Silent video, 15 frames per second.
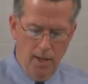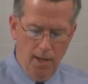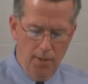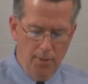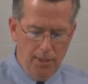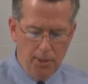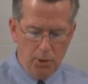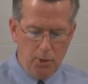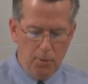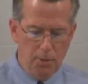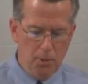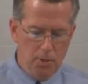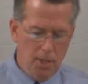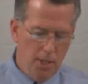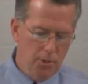I think
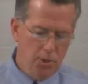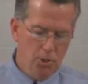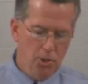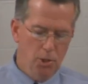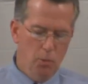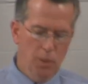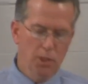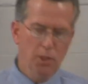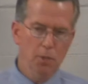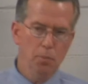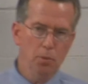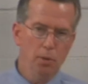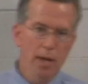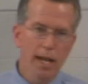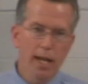Scripture tells us that we should
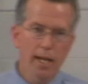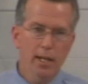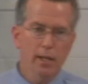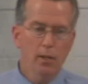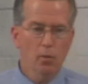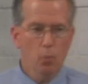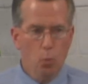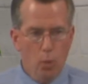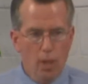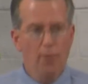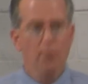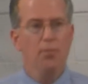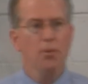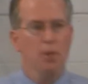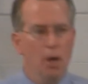pray
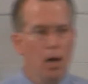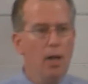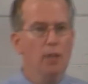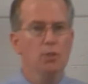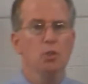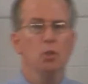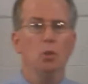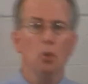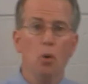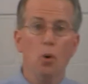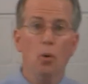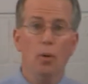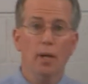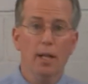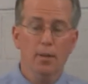with God's
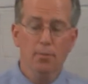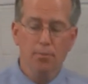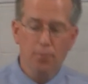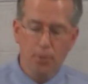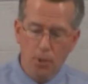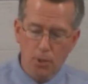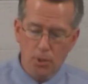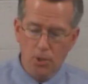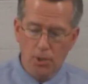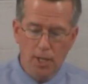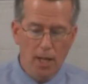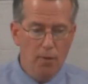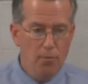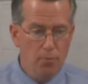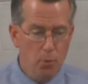glory first
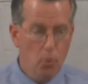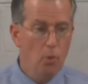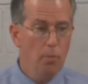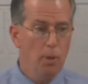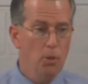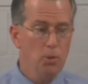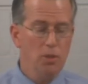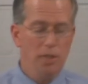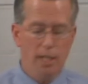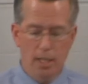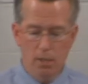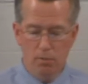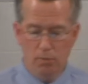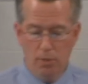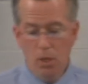and foremost
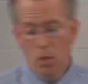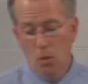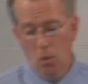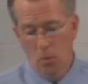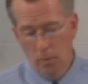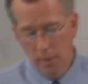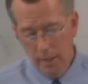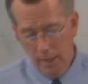in view.